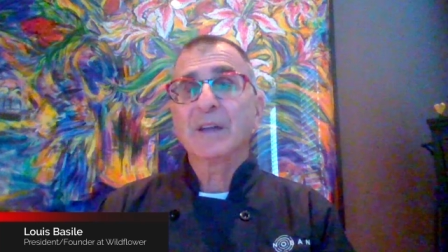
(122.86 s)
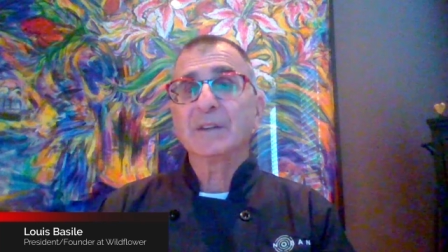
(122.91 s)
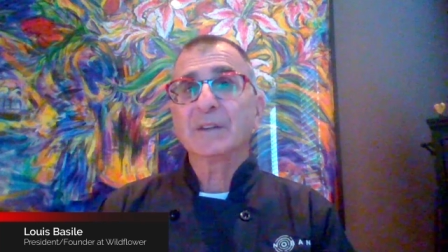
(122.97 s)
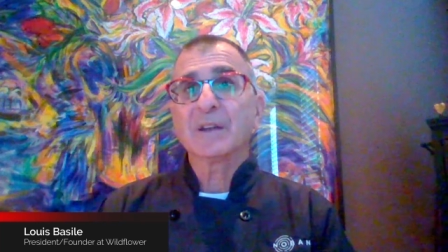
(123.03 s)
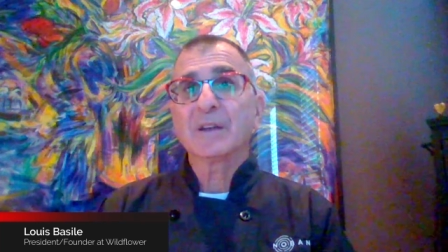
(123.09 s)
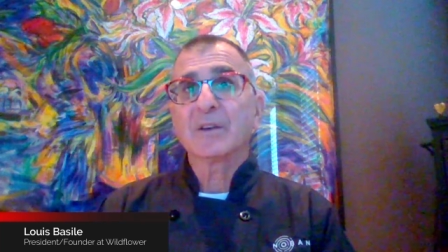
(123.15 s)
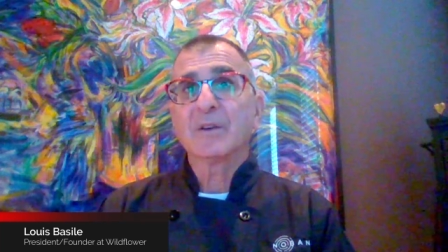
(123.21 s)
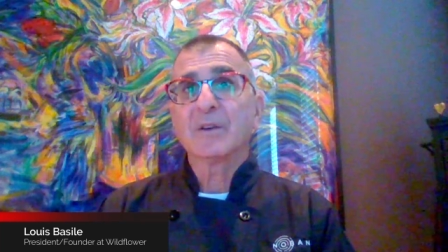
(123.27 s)
like
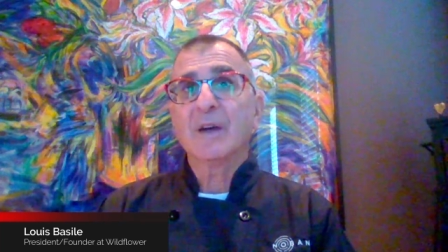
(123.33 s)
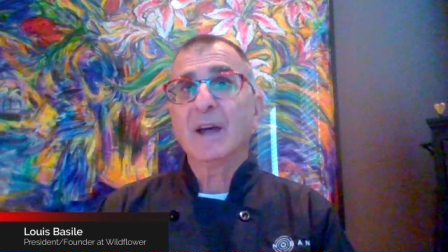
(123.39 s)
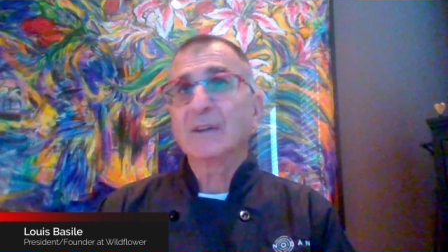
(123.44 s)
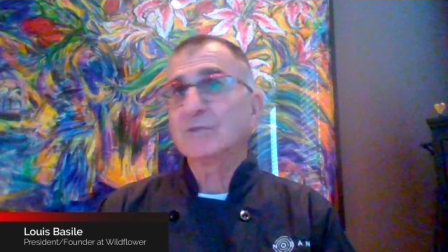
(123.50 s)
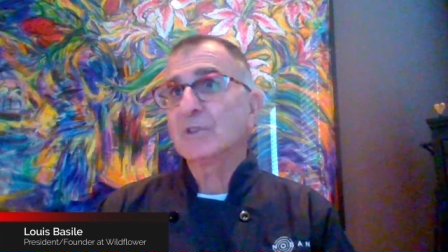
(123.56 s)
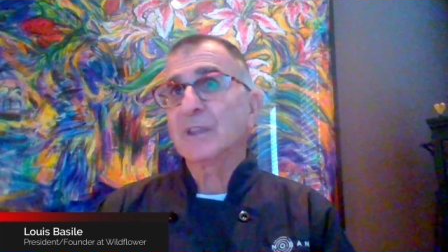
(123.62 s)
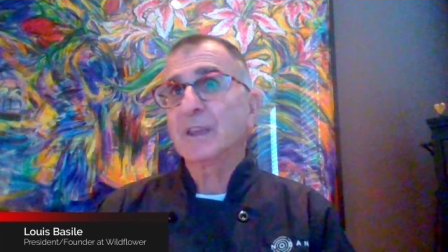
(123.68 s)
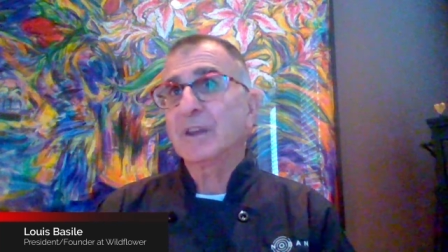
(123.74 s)
to
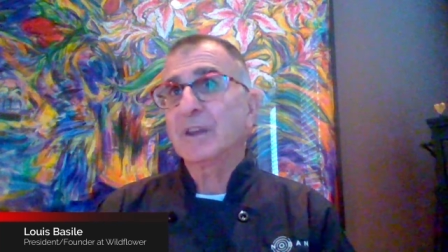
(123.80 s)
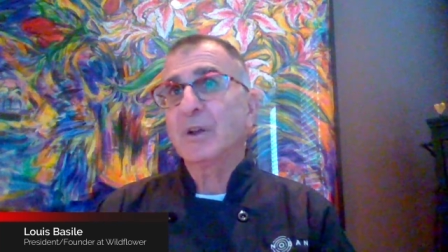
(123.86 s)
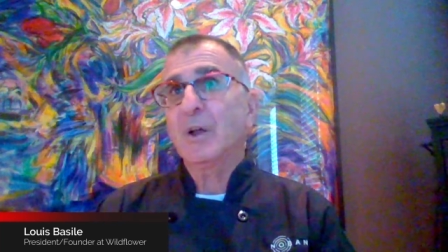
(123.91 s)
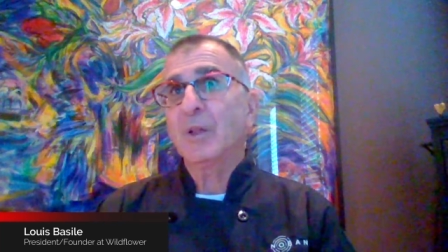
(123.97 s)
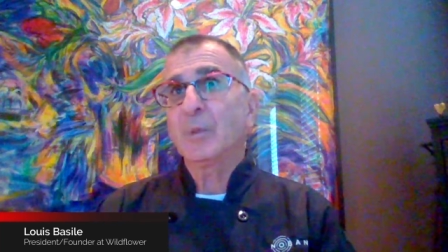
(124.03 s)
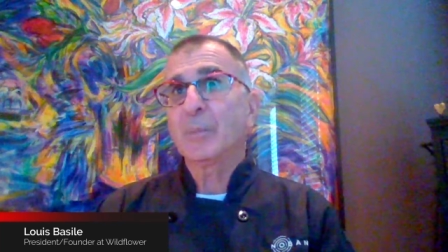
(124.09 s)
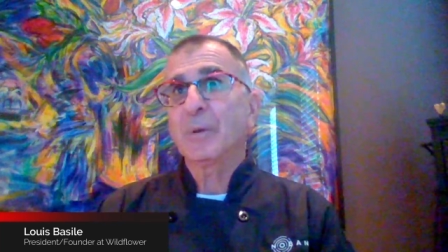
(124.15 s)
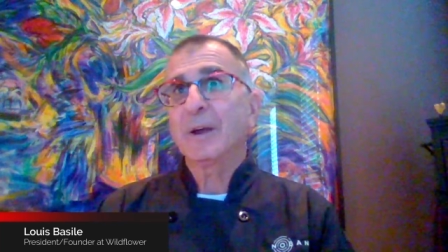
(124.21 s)
congratulate
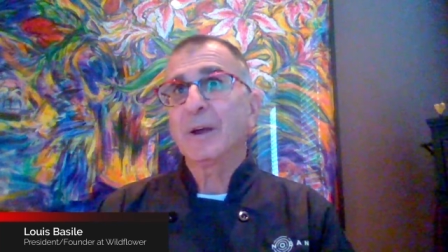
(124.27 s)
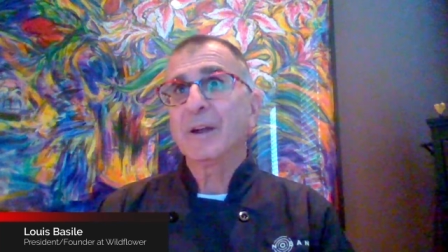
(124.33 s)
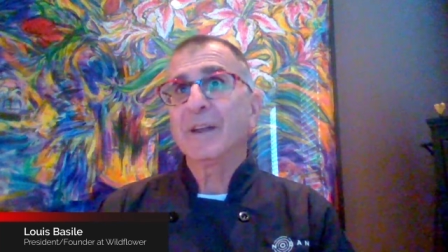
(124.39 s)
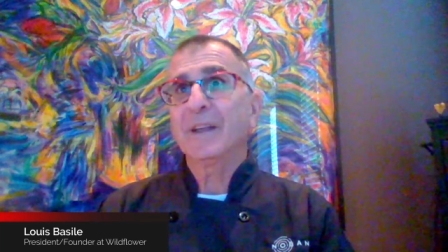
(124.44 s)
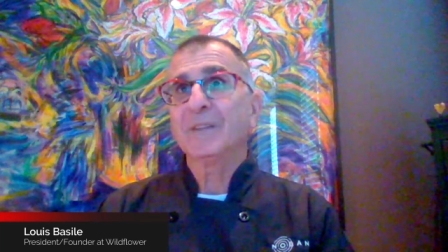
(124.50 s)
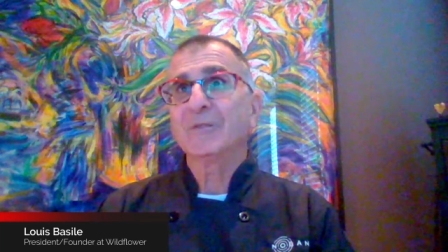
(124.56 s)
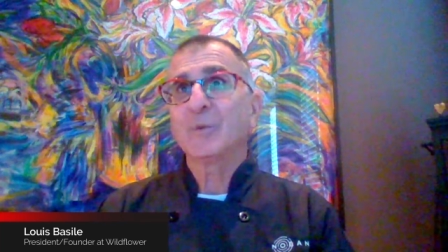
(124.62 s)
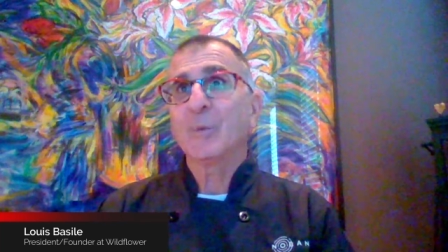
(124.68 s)
all the
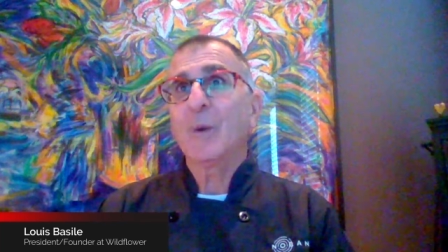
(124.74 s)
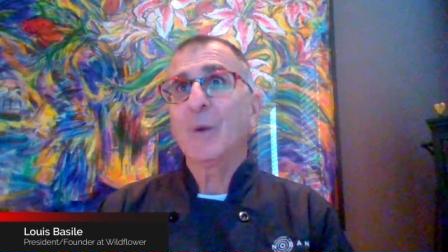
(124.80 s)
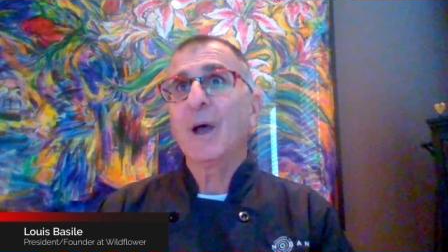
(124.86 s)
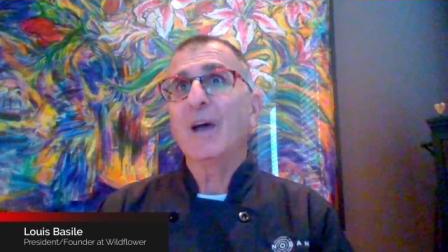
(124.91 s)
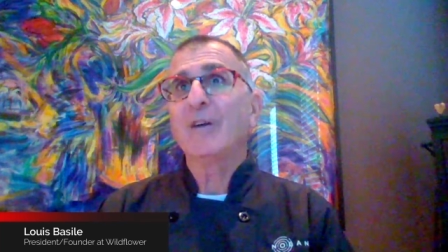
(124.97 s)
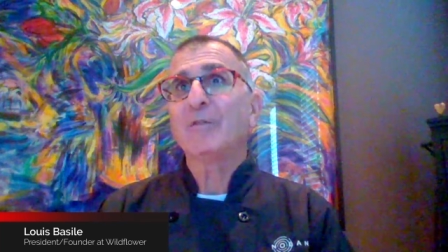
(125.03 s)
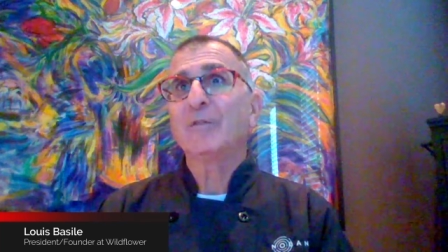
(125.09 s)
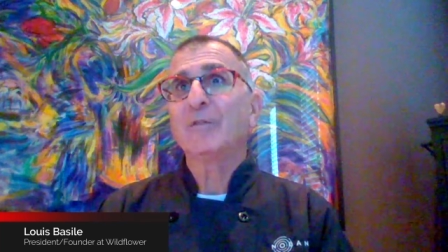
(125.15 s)
breadheads and
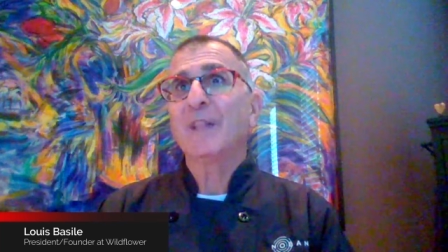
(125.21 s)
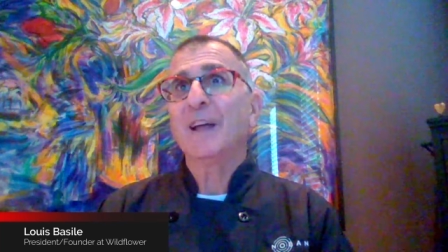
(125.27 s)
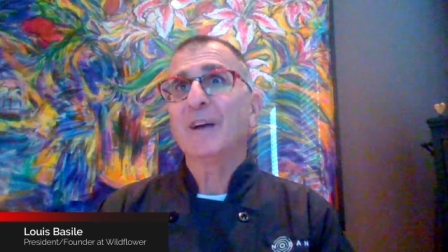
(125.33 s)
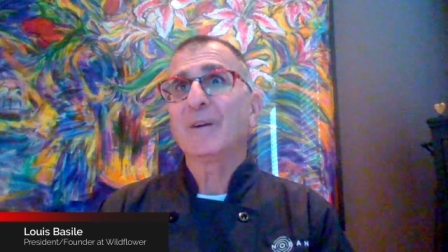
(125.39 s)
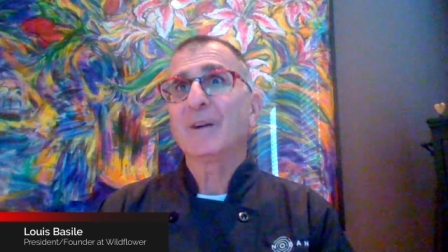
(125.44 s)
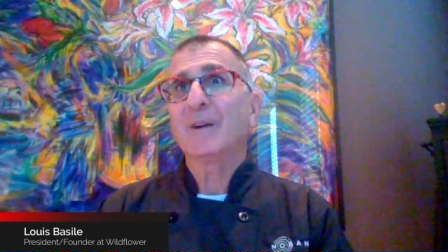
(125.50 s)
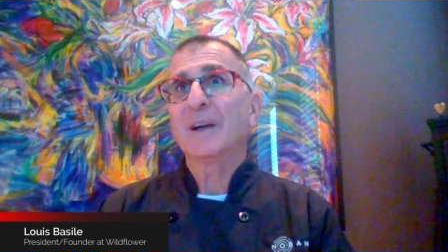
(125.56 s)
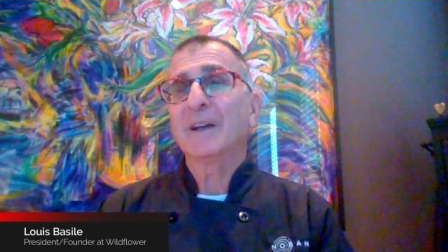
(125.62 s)

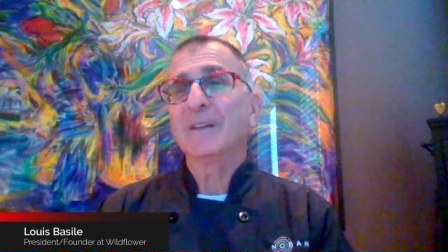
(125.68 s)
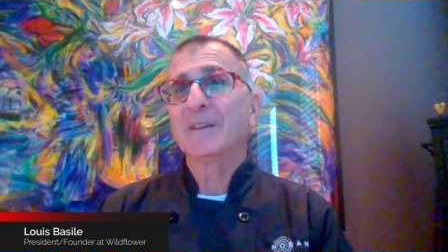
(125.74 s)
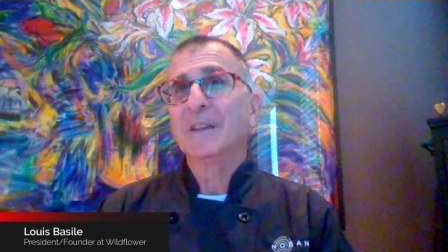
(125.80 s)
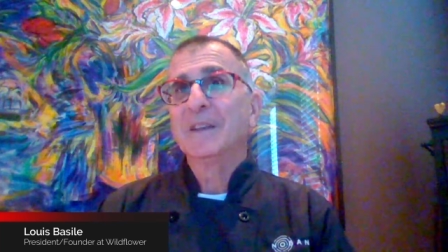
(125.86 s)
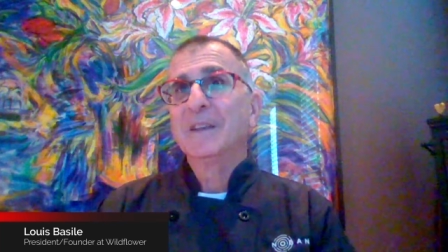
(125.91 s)
Wildflower on